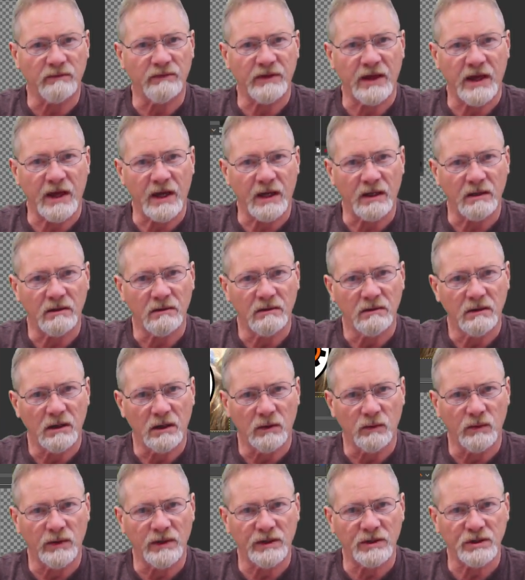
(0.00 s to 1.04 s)
that
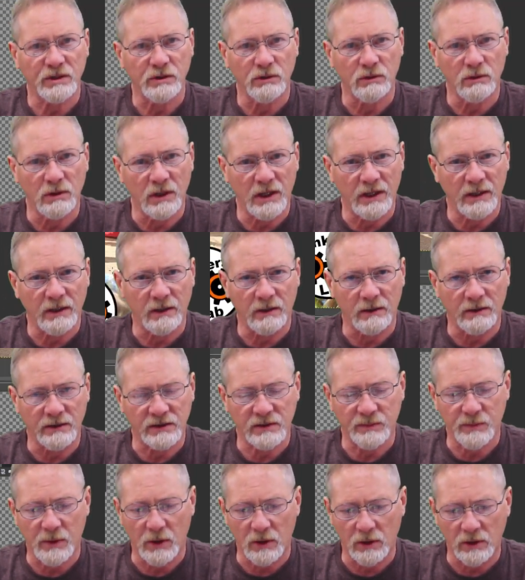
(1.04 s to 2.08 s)
original layer.
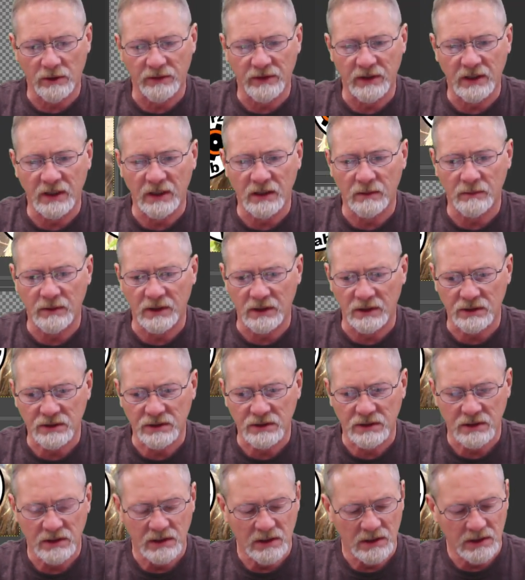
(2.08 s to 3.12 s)
It's part of the
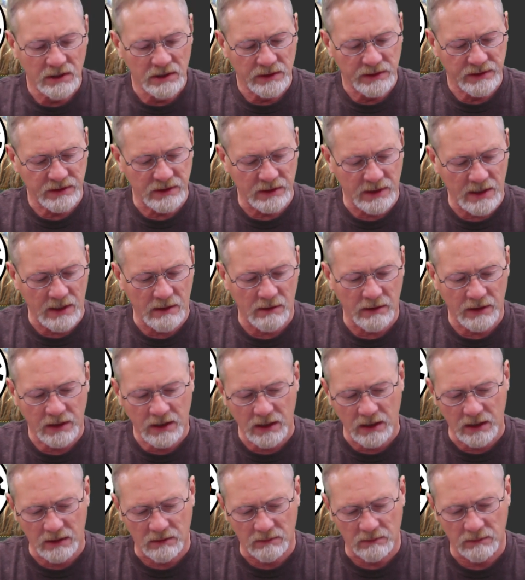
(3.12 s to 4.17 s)
image. So now I
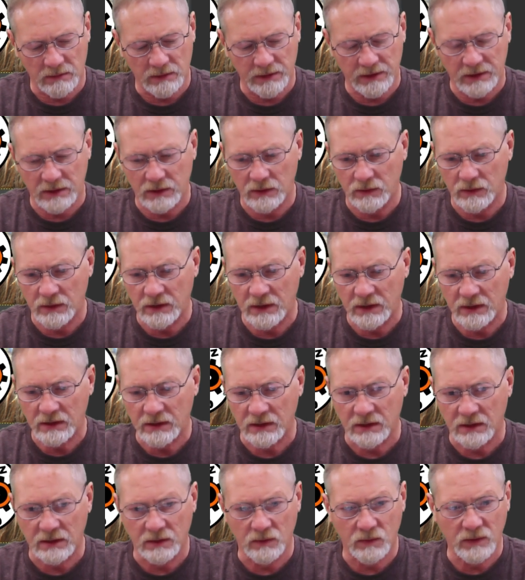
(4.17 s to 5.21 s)
can't really do
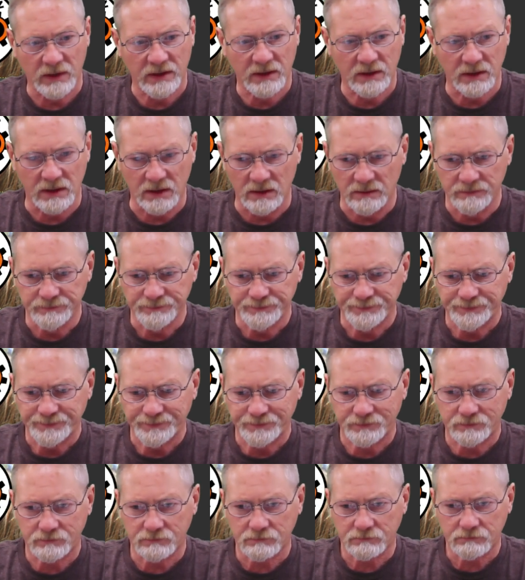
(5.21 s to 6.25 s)
anything with it.
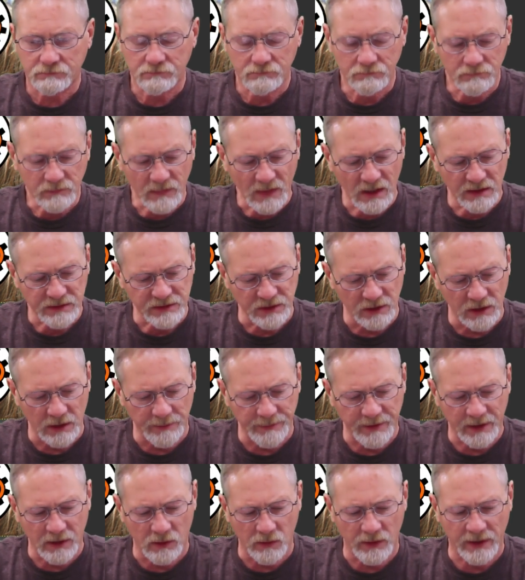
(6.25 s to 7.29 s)
So let
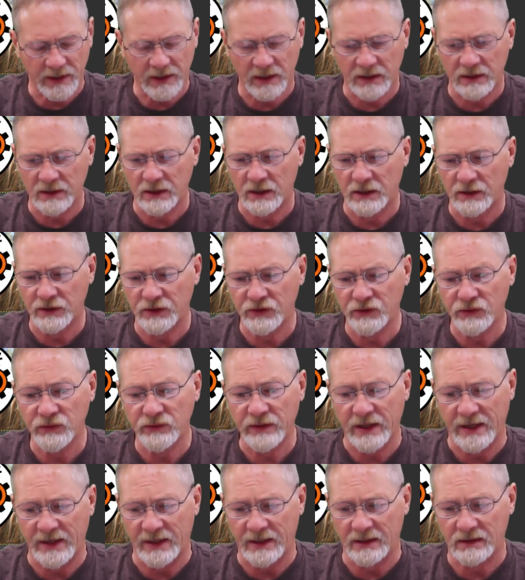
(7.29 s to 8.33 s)
me go ahead and undo
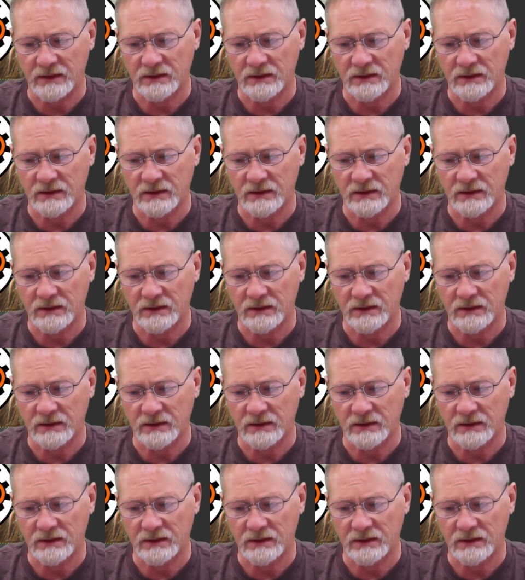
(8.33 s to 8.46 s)
that.